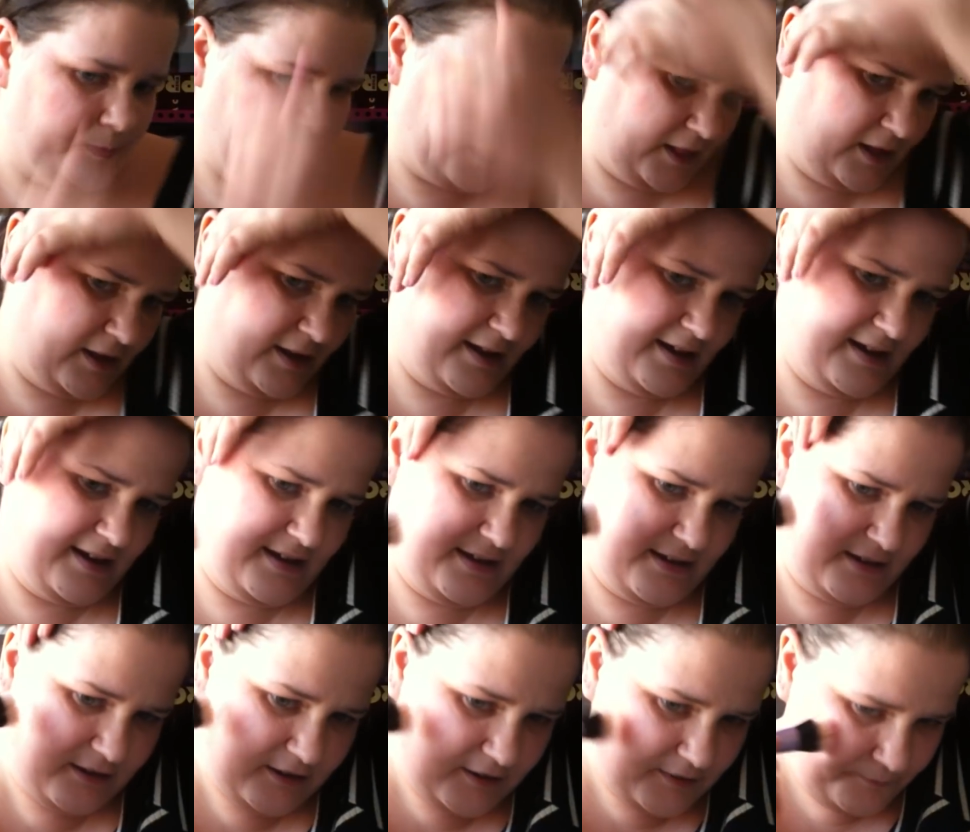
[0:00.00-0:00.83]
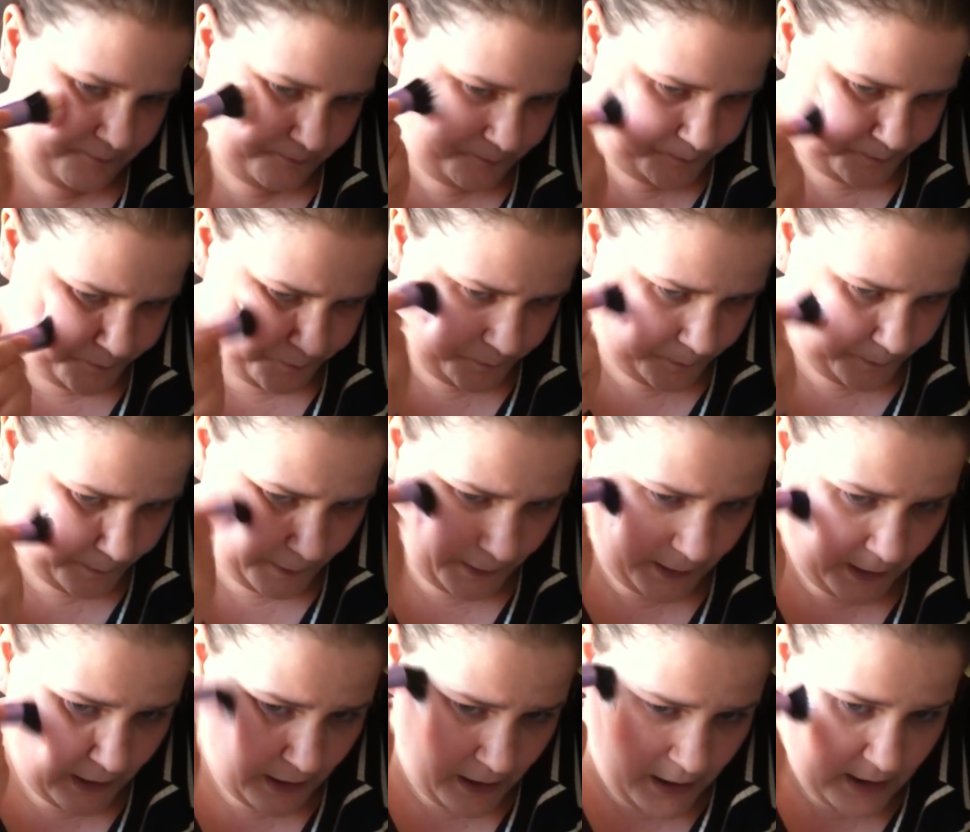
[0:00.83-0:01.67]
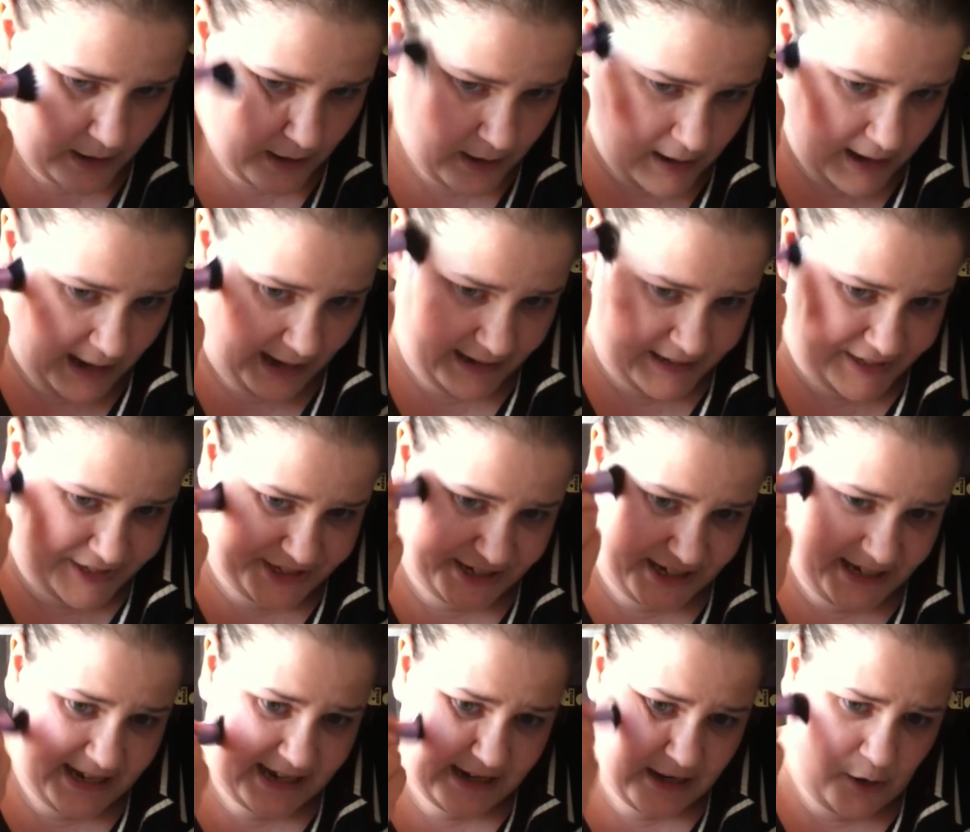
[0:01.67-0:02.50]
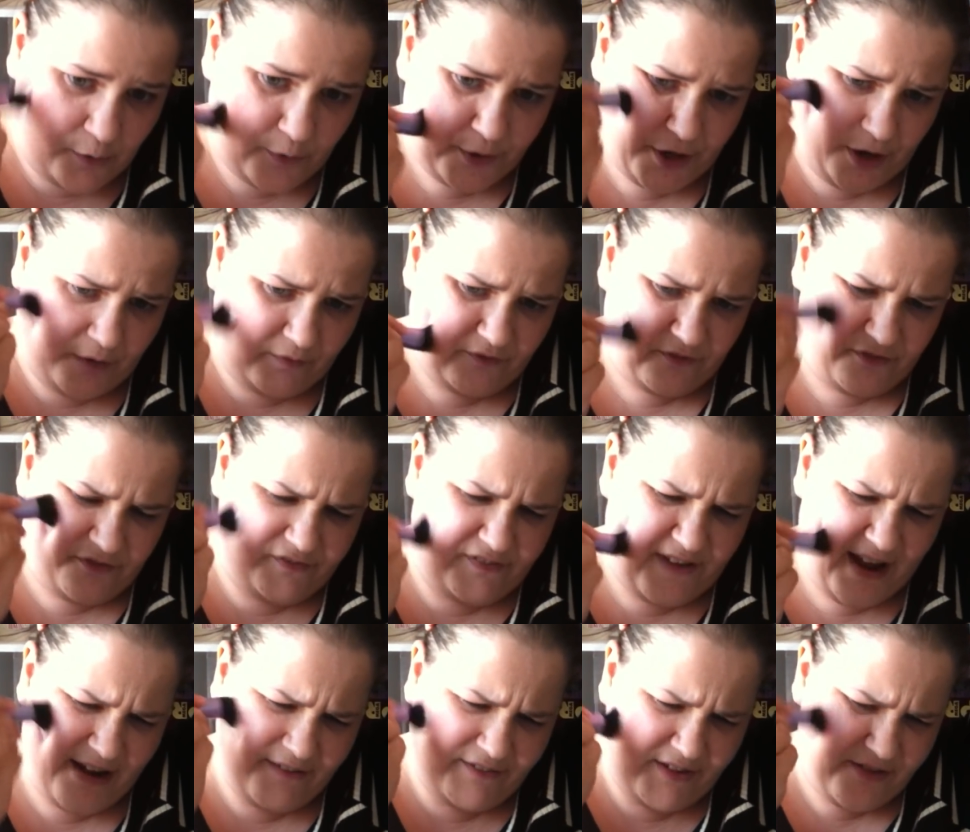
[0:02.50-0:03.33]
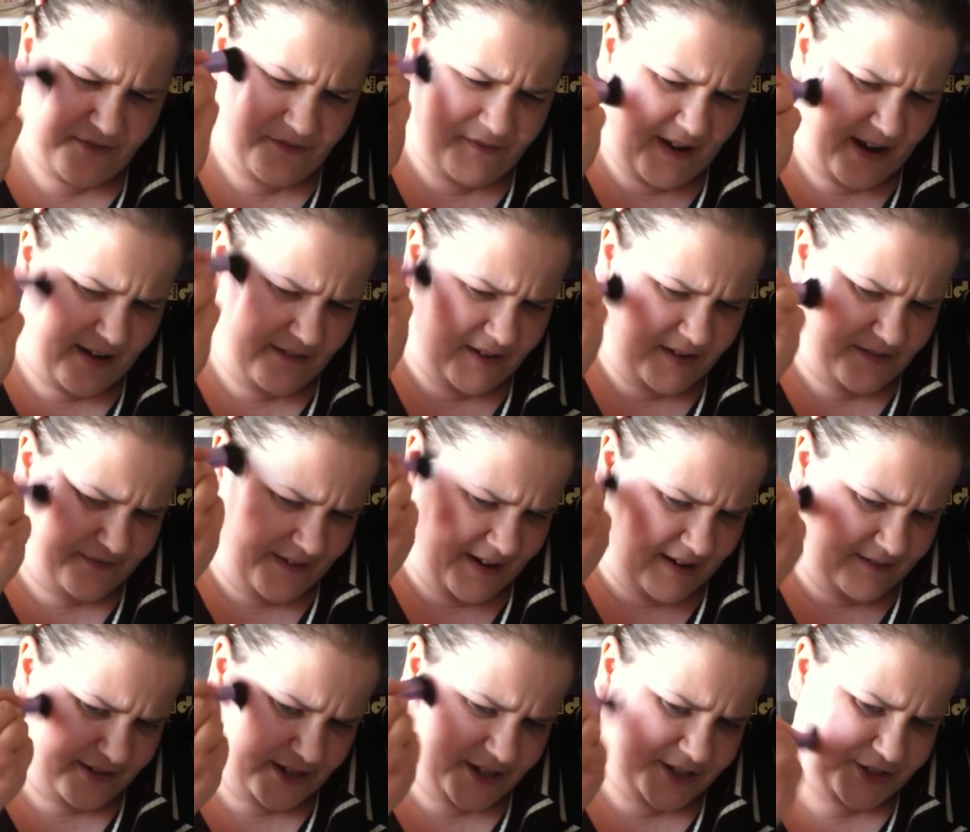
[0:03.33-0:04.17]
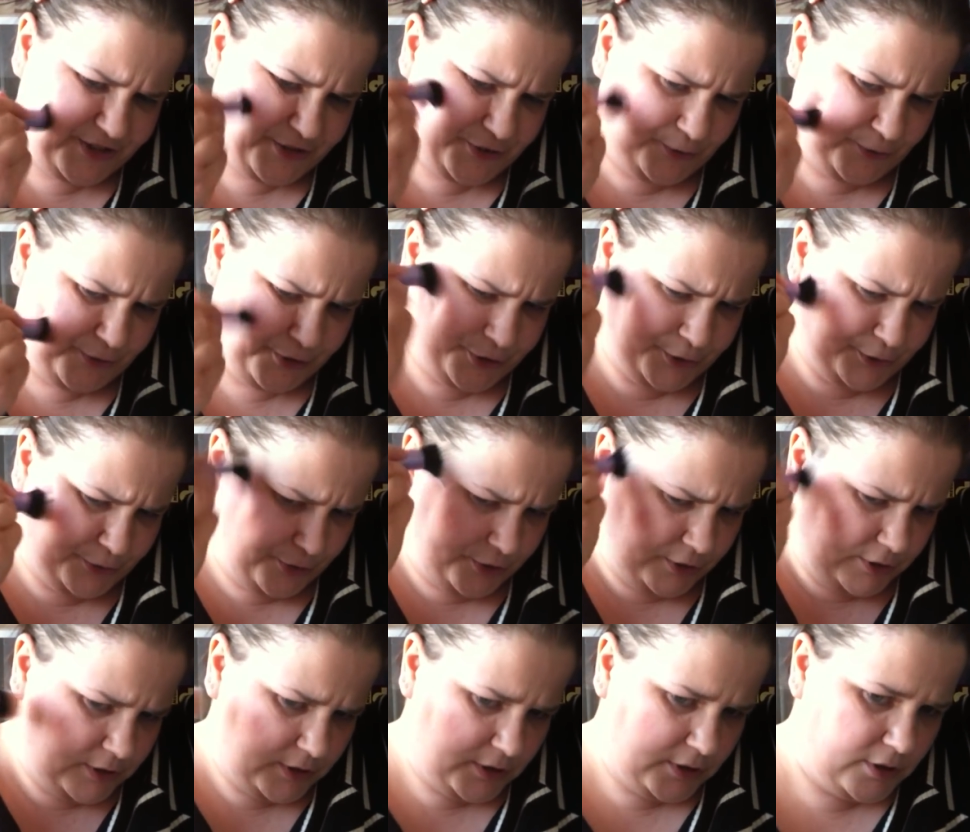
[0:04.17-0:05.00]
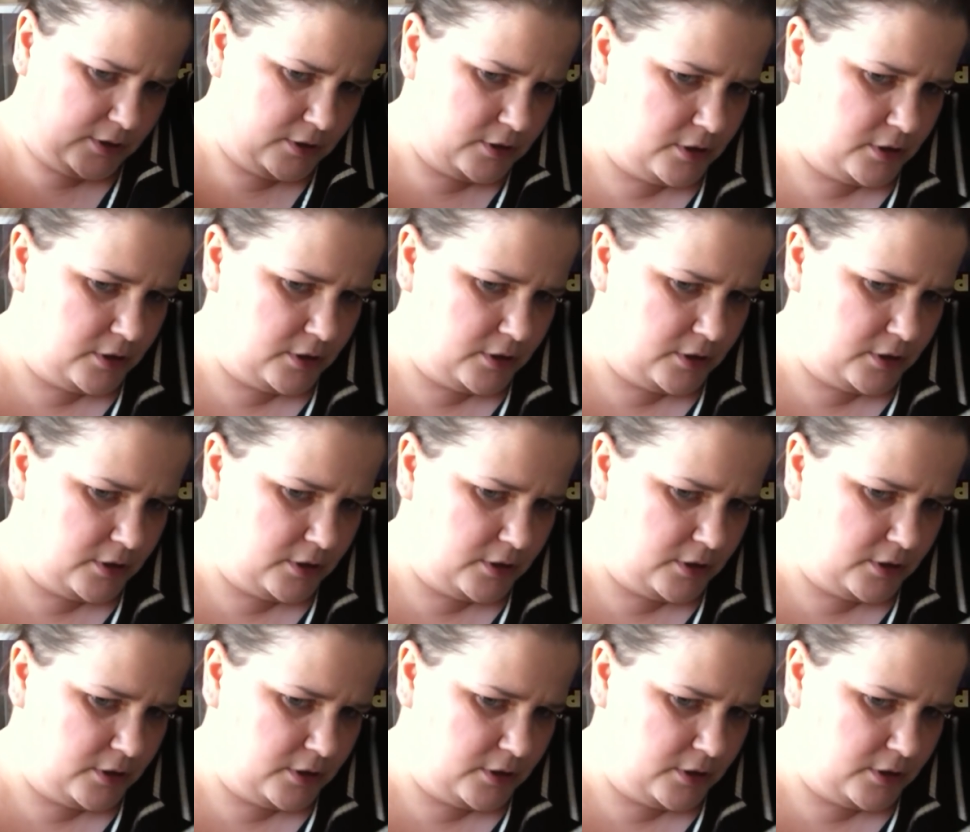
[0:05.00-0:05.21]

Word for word: Okay. I can see it going on very, very, very subtle.